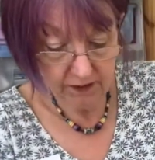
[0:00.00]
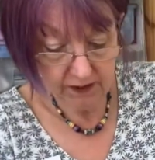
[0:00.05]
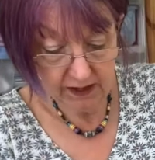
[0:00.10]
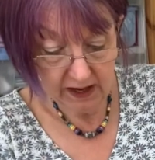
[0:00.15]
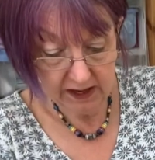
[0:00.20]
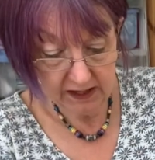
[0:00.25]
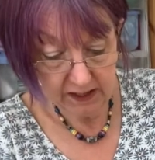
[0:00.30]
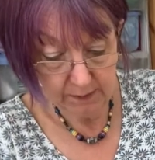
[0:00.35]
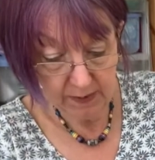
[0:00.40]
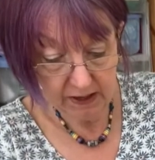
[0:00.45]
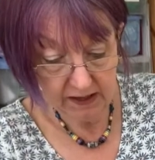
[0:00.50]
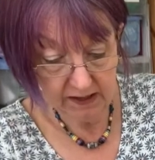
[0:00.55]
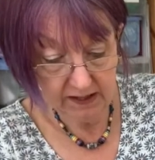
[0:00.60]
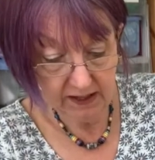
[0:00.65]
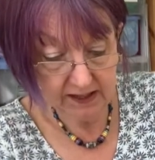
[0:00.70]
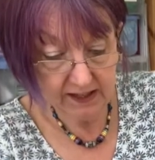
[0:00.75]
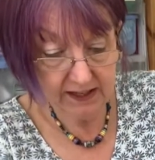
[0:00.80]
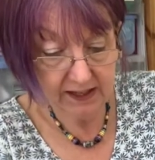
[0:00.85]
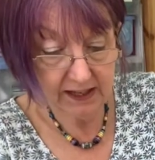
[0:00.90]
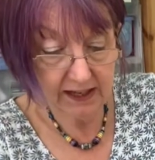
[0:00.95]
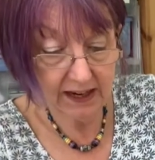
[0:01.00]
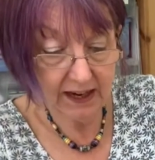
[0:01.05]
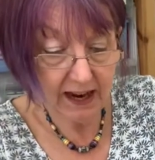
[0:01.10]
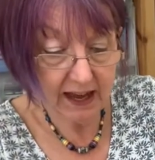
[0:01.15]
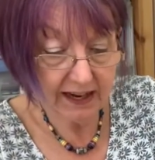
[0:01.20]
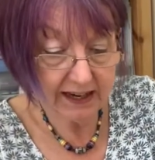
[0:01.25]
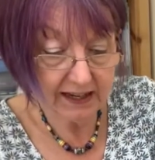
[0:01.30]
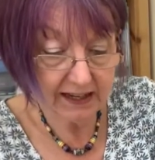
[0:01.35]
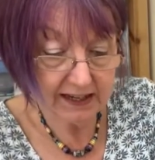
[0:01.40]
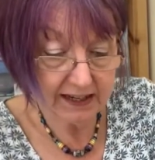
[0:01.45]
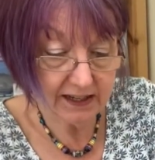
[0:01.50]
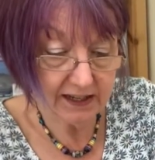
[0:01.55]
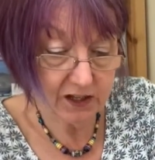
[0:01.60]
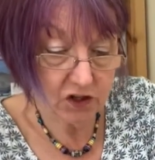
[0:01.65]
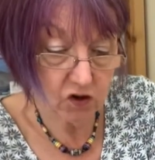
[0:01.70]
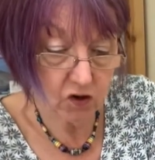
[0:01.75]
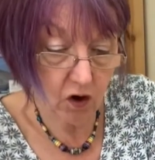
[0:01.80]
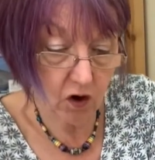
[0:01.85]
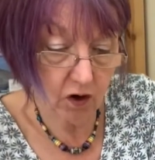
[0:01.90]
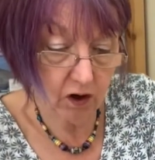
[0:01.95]
this because it's slightly
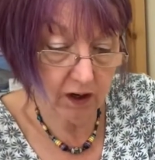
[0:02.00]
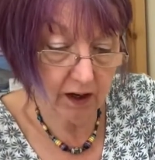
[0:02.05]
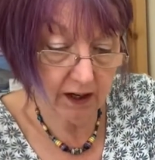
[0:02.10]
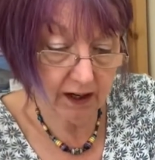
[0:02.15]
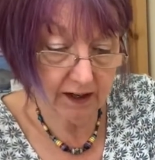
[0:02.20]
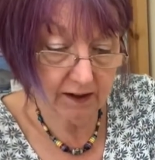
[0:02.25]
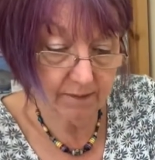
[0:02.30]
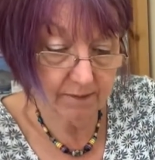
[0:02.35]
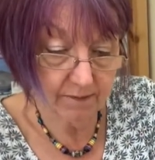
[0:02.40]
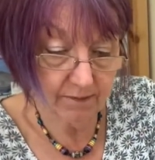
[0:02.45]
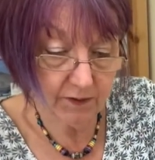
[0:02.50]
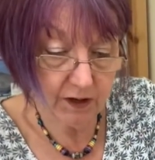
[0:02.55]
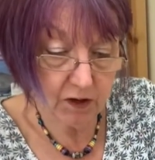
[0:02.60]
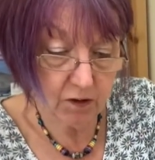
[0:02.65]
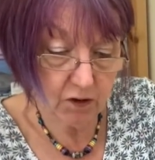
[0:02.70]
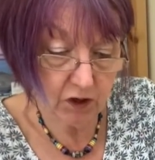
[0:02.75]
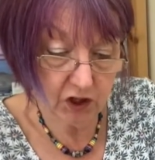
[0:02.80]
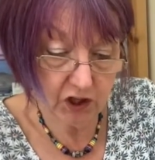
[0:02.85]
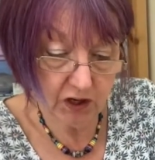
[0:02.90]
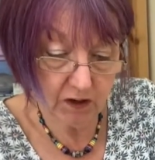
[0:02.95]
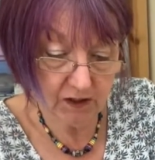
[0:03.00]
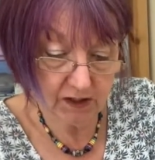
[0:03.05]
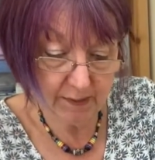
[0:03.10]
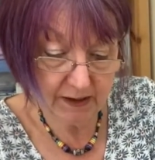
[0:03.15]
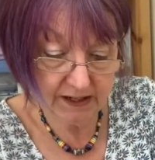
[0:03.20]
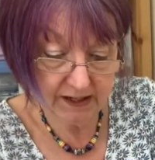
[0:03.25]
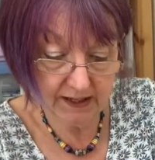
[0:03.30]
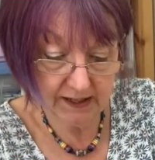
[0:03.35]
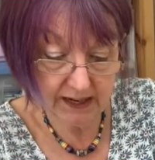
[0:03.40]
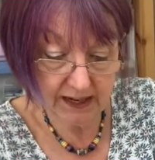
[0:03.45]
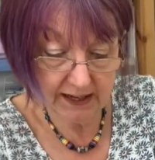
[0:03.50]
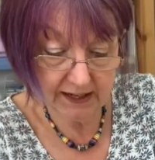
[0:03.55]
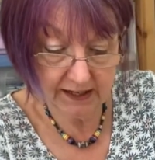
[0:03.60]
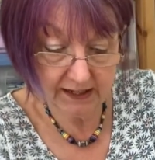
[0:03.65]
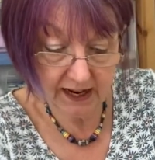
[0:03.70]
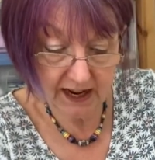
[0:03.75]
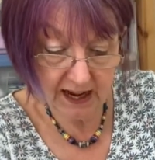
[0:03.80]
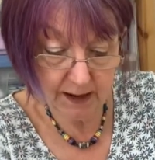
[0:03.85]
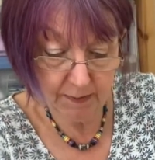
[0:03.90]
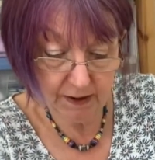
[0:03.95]
stronger. You could use a bit of
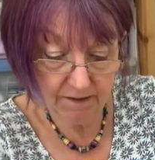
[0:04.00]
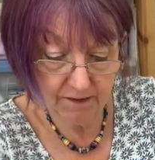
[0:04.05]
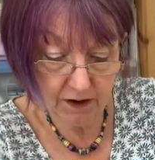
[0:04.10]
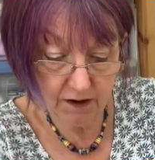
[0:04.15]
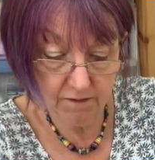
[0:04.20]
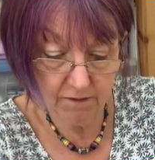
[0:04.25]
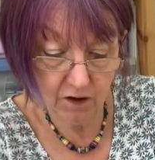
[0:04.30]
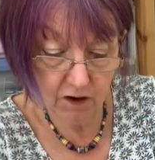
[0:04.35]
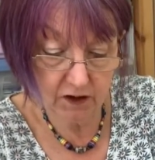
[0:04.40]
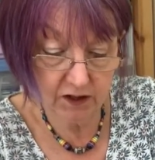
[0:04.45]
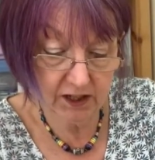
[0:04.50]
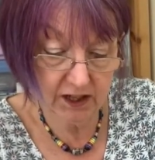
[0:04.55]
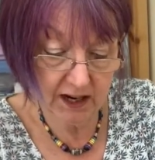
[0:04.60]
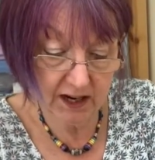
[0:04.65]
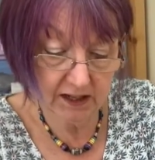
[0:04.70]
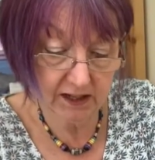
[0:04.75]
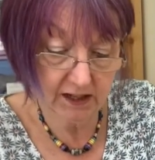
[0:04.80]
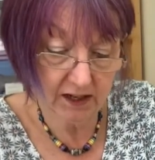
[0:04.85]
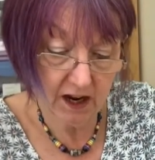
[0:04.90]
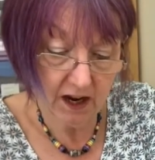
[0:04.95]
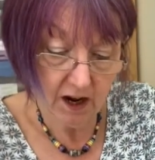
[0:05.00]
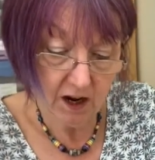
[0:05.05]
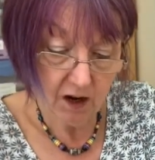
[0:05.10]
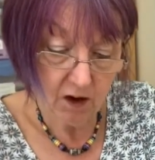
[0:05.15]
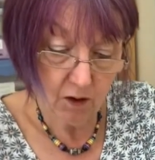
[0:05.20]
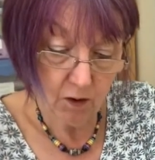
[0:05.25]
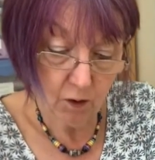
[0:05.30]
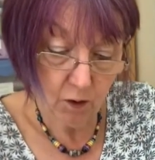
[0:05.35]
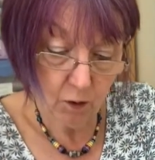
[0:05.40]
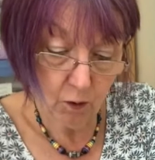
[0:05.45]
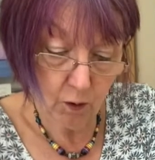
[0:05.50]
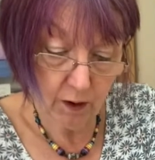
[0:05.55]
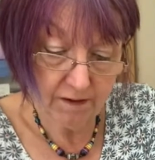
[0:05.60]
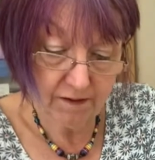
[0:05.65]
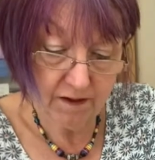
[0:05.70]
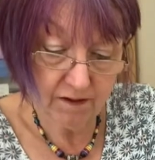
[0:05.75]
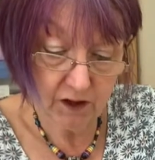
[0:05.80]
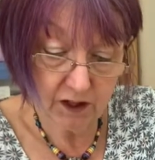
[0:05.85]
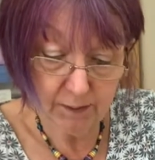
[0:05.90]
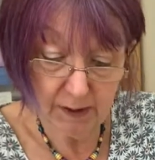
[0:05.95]
sellotape if you've got it, or if
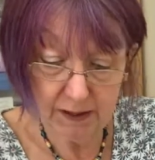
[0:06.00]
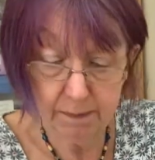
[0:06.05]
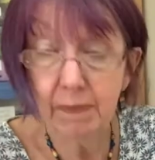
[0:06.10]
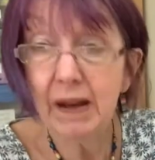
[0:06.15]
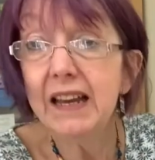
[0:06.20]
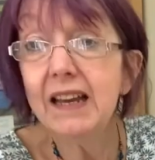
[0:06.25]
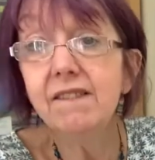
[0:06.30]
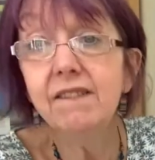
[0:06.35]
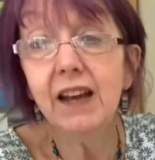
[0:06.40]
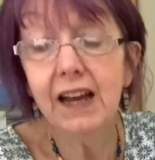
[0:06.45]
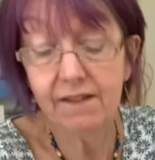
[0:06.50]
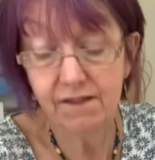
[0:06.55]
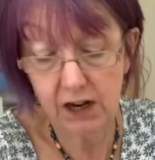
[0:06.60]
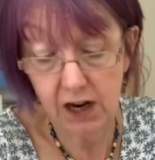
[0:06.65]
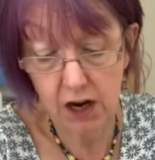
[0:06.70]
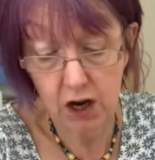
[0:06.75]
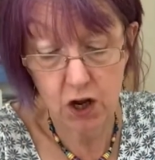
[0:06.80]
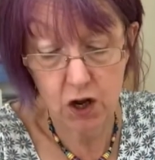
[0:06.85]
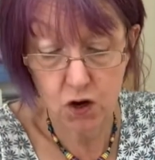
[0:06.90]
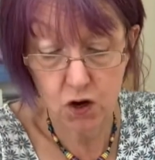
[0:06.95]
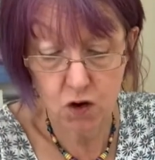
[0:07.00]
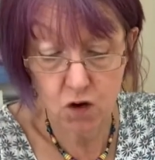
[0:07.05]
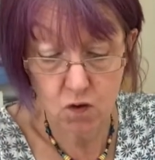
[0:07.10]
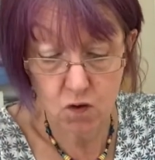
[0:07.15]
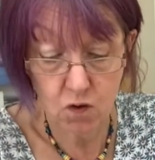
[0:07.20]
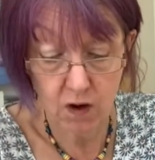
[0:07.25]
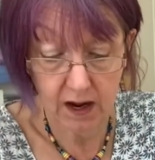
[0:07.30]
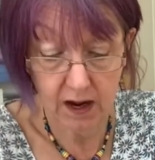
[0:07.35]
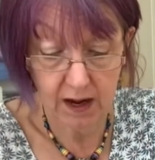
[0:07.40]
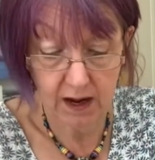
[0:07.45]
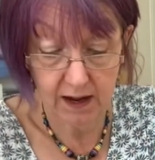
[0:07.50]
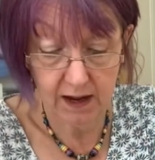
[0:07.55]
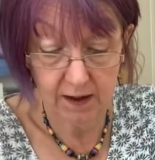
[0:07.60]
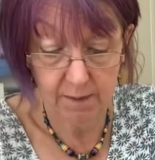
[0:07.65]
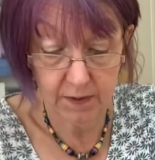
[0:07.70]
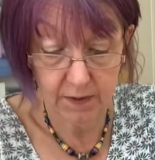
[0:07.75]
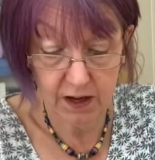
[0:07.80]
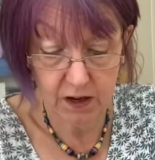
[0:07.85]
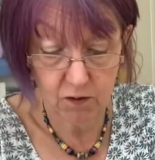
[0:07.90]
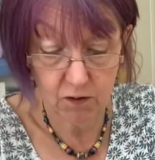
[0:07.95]
you've got a bit of PVA glue,
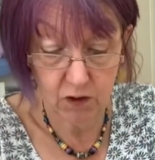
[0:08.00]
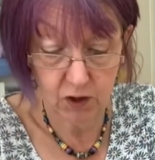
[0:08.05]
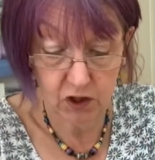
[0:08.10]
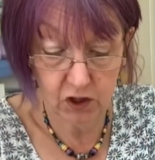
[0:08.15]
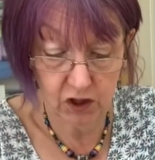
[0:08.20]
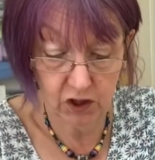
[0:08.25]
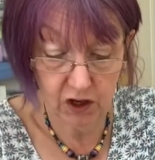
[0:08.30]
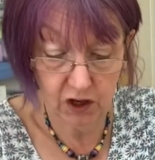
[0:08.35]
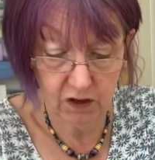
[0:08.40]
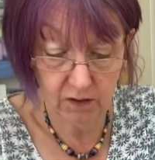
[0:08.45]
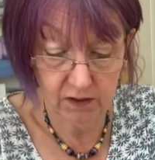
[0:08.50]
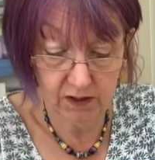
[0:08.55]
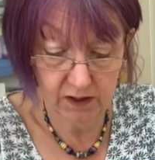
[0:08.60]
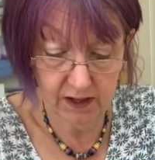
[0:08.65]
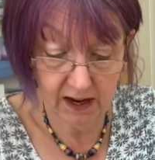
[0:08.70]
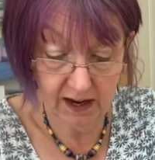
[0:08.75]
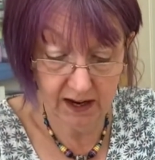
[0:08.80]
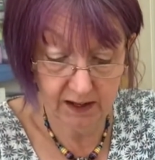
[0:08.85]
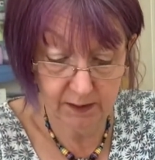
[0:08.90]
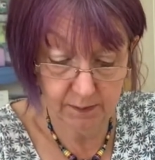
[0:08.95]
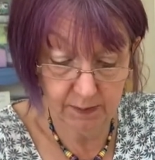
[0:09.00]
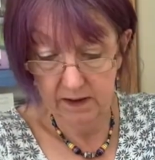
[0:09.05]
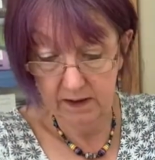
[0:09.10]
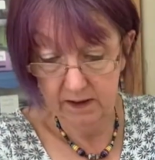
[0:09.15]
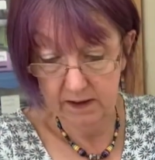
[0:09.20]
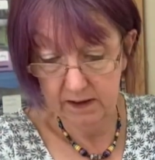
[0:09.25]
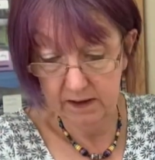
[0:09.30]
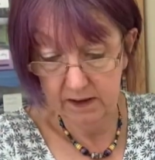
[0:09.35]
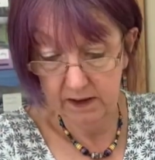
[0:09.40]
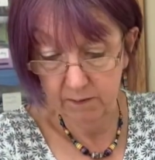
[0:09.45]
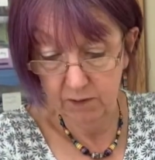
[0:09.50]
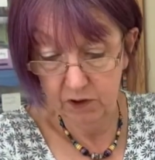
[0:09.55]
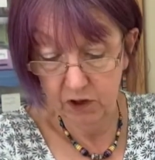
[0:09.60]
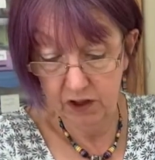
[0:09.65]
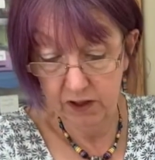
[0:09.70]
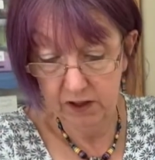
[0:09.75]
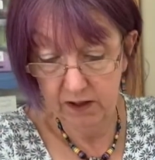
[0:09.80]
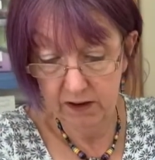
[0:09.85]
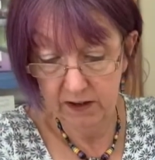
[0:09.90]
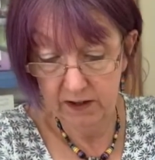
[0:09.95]
you could use that. And I'm
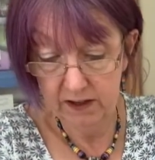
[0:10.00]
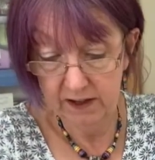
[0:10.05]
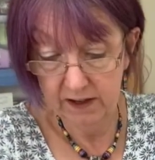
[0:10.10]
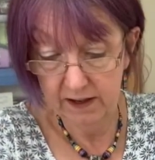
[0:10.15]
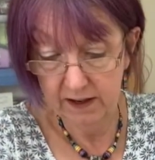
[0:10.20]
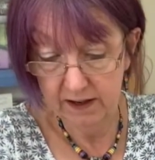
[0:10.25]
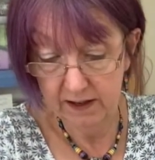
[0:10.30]
just going to